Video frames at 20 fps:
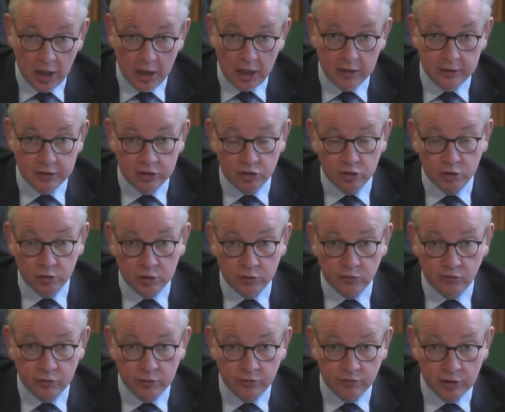is responsible
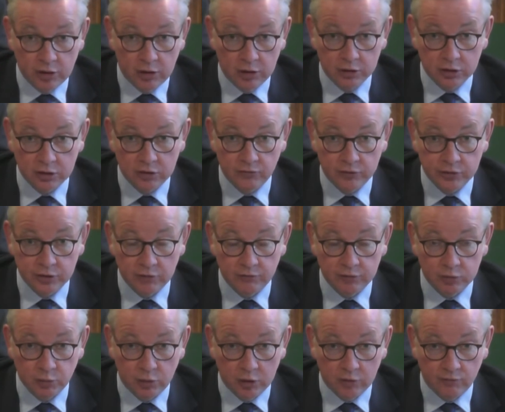for one of the largest civil service
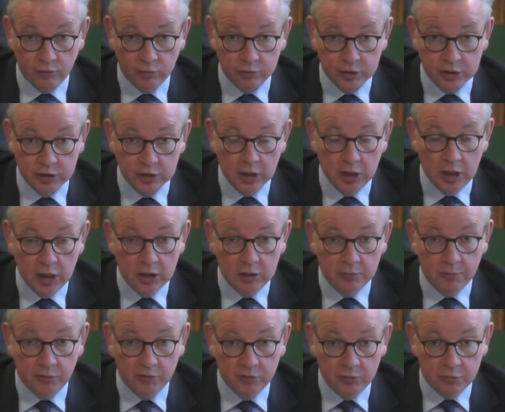workforces,
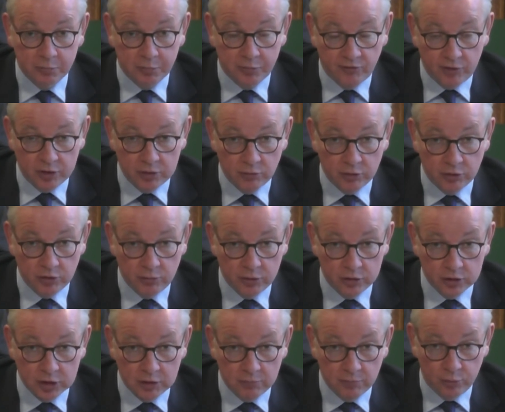providing one of the
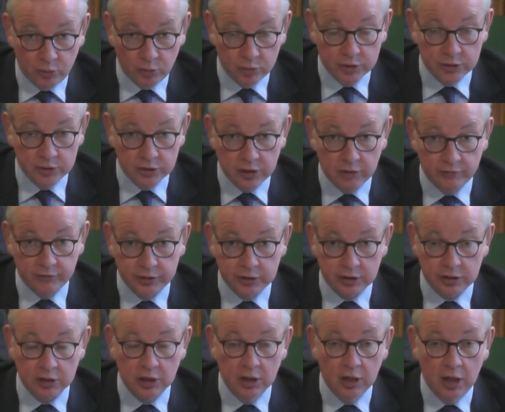most important
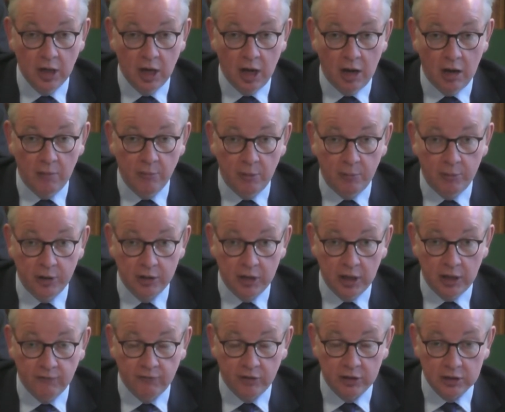services. But
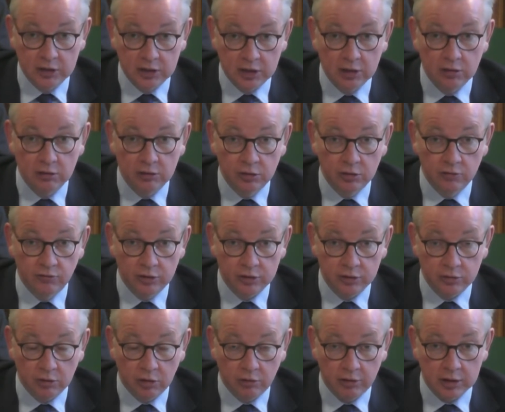if a single
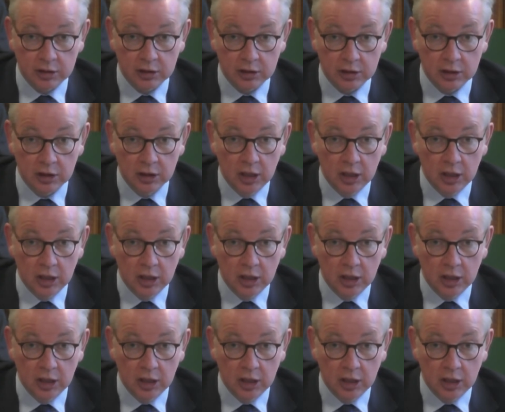universal credit